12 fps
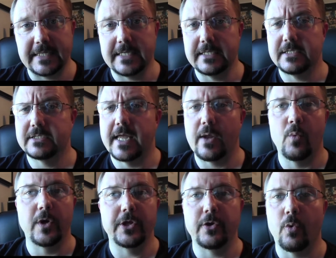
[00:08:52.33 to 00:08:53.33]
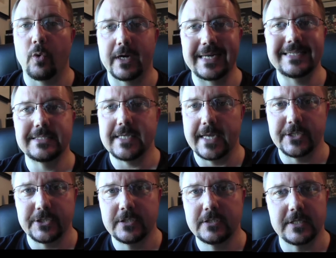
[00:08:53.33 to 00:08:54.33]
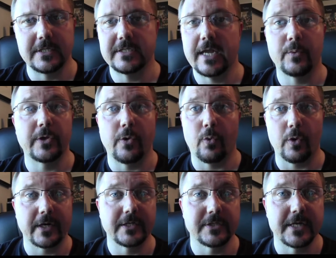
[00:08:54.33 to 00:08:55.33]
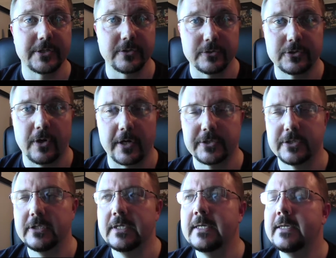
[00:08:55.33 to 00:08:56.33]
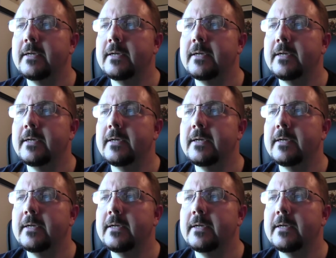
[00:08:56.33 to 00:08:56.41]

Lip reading: It didn't say with an organization. It didn't say with an organizational structure.